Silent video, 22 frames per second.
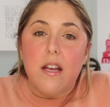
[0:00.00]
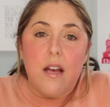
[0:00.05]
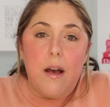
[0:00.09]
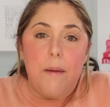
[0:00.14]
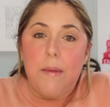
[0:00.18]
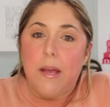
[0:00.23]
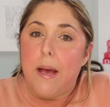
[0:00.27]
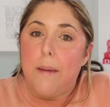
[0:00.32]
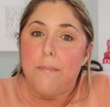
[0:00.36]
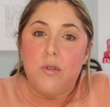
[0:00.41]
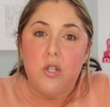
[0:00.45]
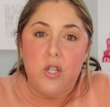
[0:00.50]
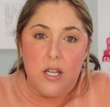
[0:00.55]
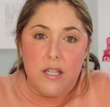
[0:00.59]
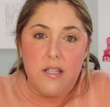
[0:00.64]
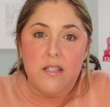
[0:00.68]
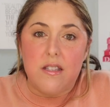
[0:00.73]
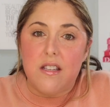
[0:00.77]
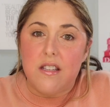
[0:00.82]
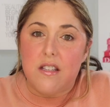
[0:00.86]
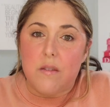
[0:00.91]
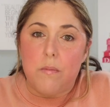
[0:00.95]
coming up
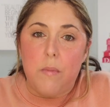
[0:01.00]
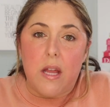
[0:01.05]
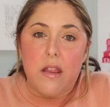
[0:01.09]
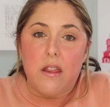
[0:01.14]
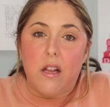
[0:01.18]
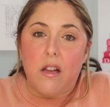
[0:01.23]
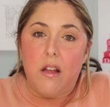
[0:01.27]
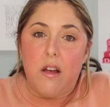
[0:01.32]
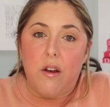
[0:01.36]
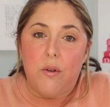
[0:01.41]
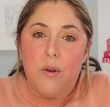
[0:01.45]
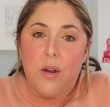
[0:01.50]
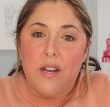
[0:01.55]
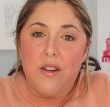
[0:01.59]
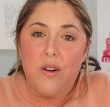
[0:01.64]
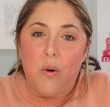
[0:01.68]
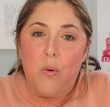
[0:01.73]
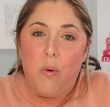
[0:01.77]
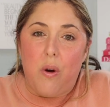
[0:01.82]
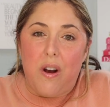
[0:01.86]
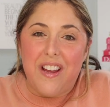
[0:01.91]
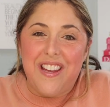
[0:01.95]
just this month alone. I
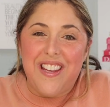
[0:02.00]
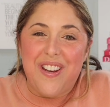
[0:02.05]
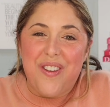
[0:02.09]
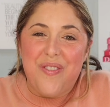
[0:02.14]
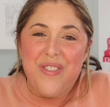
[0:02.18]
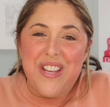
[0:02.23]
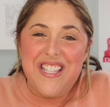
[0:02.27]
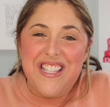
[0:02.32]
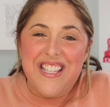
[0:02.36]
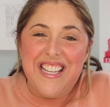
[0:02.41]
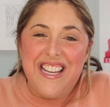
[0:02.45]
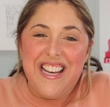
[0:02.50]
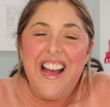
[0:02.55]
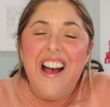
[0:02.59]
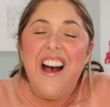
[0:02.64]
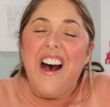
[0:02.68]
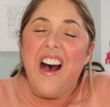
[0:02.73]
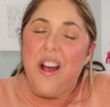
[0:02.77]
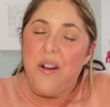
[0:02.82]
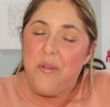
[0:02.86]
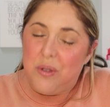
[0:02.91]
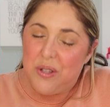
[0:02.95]
don't want you to miss it.
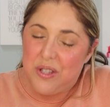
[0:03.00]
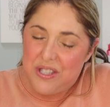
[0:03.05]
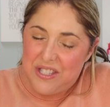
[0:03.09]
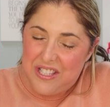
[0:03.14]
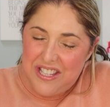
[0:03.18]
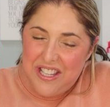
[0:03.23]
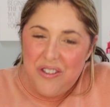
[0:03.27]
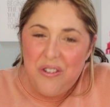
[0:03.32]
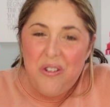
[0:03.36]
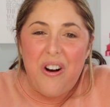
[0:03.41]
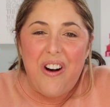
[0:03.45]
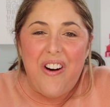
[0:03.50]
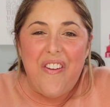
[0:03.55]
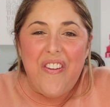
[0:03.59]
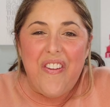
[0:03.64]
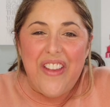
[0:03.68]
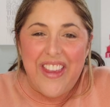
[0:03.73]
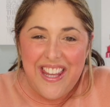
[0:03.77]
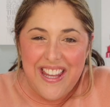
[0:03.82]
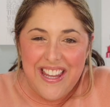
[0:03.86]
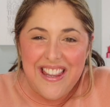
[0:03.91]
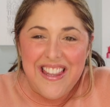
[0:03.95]
I will see you
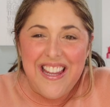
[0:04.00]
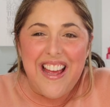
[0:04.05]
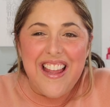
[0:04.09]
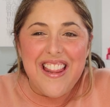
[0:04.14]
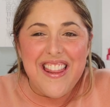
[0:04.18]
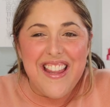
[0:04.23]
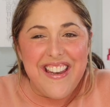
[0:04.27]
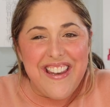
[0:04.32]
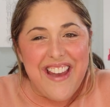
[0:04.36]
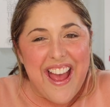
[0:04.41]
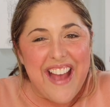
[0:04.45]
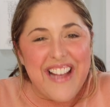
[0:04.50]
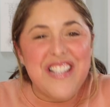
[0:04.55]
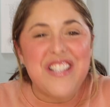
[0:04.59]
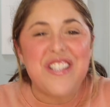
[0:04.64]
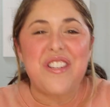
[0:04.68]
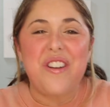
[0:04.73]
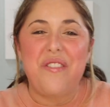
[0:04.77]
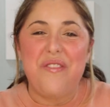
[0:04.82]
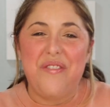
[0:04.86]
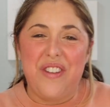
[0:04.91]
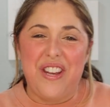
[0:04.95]
all in the
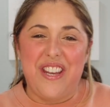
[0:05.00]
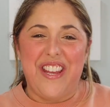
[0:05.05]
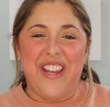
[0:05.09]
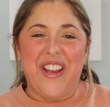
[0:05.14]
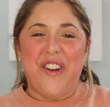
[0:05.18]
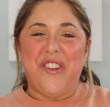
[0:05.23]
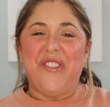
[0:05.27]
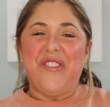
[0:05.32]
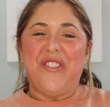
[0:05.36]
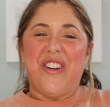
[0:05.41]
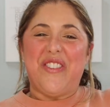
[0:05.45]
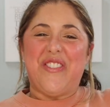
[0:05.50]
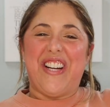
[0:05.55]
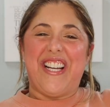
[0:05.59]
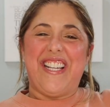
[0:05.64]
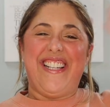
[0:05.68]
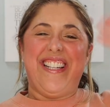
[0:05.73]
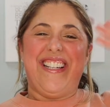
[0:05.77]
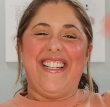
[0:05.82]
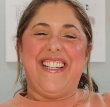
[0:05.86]
next video. Bye-bye.